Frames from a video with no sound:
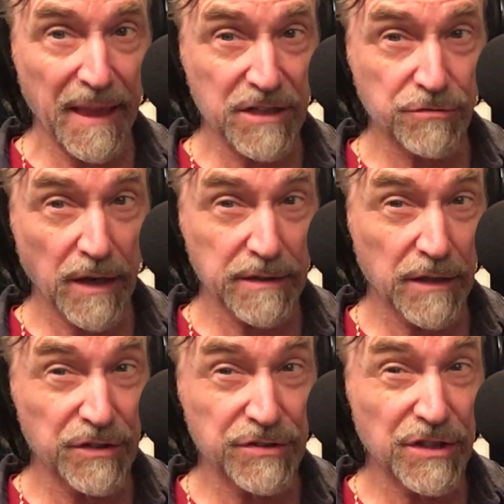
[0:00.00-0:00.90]
extract
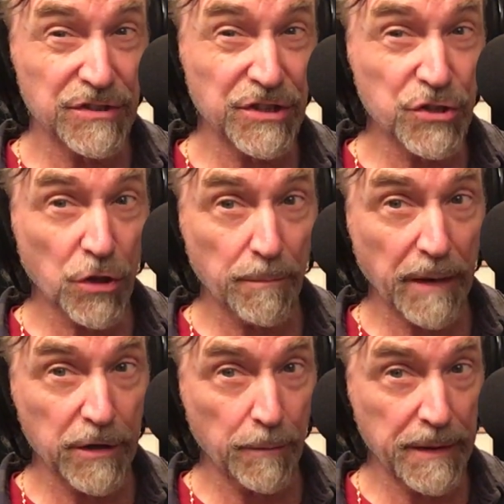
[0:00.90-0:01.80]
out this C sharp
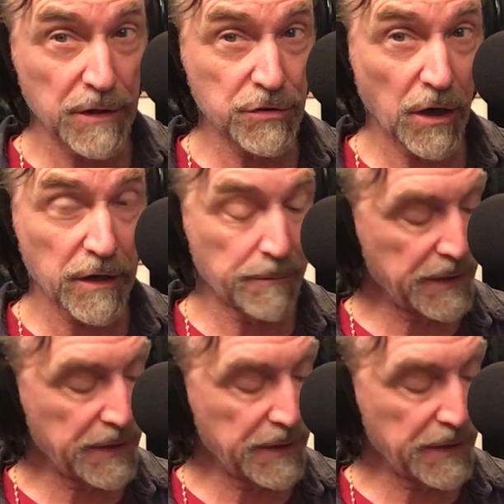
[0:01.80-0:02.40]
minor pentatonic,